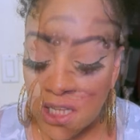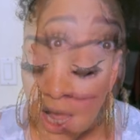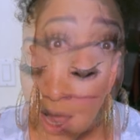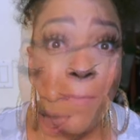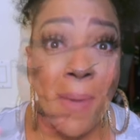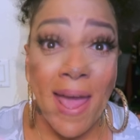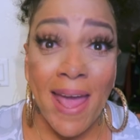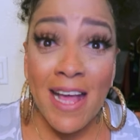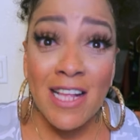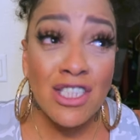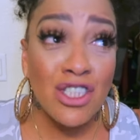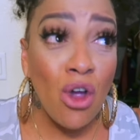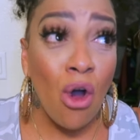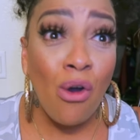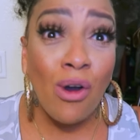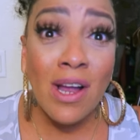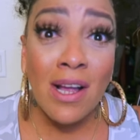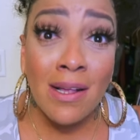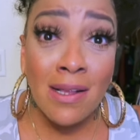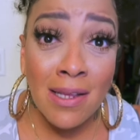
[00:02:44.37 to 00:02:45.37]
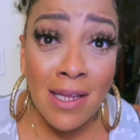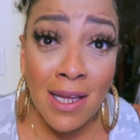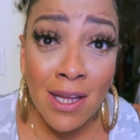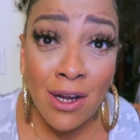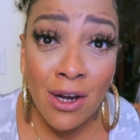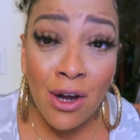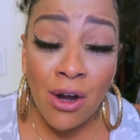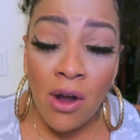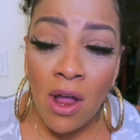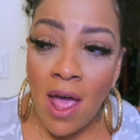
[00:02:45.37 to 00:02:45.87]
The bands are
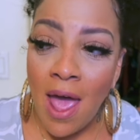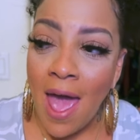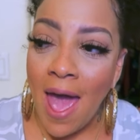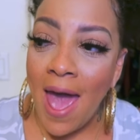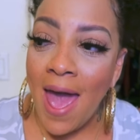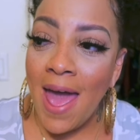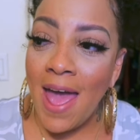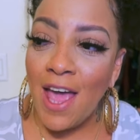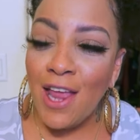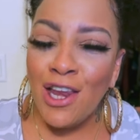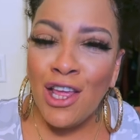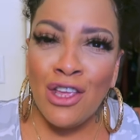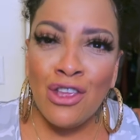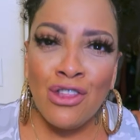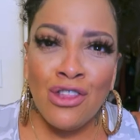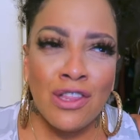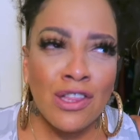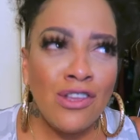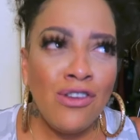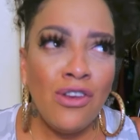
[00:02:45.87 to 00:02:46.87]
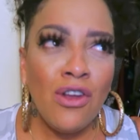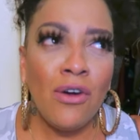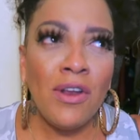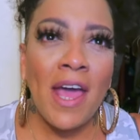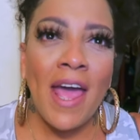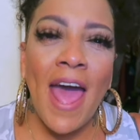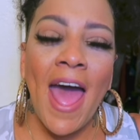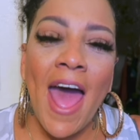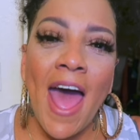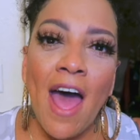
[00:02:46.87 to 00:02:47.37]
clear and you know,
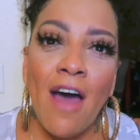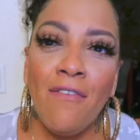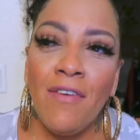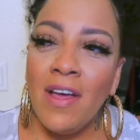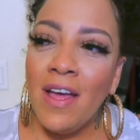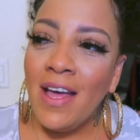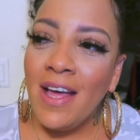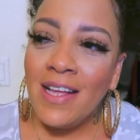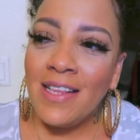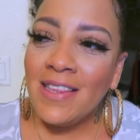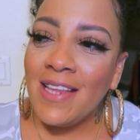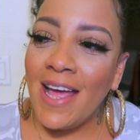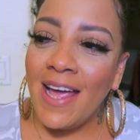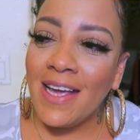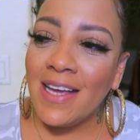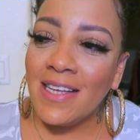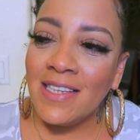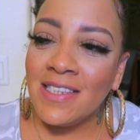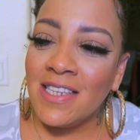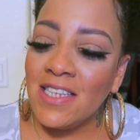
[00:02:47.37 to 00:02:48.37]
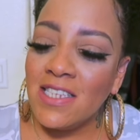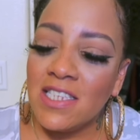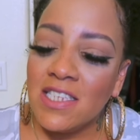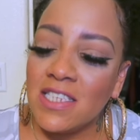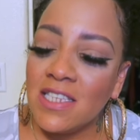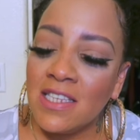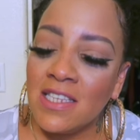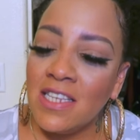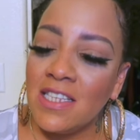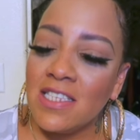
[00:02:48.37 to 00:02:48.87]
they have like this,
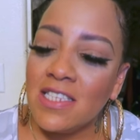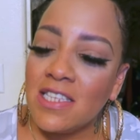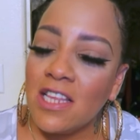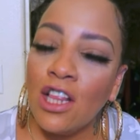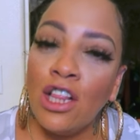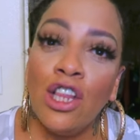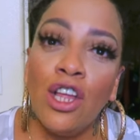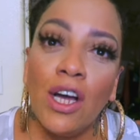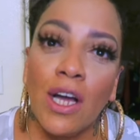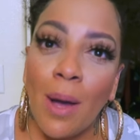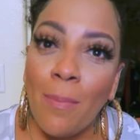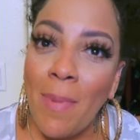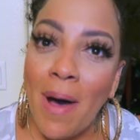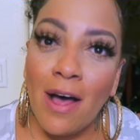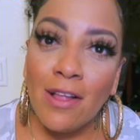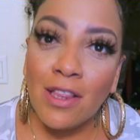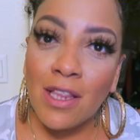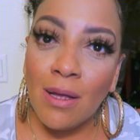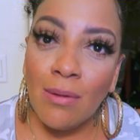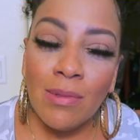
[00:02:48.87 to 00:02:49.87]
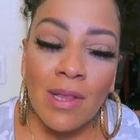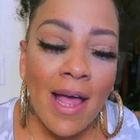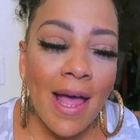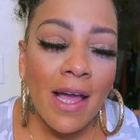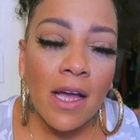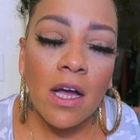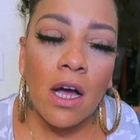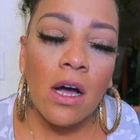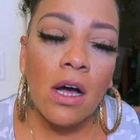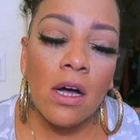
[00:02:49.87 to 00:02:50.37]
this look about them
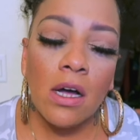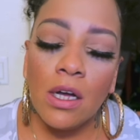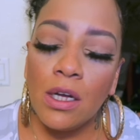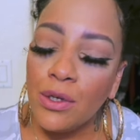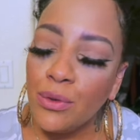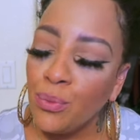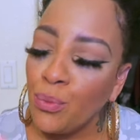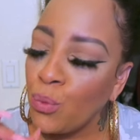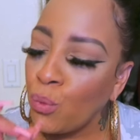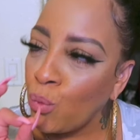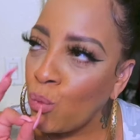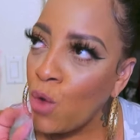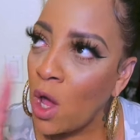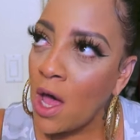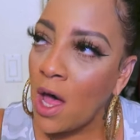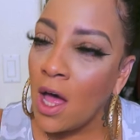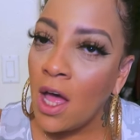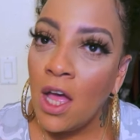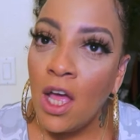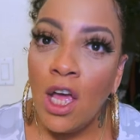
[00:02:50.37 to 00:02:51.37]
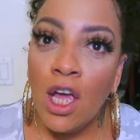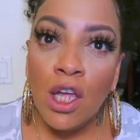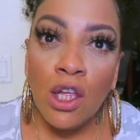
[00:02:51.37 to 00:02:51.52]
like, oh, Mwah.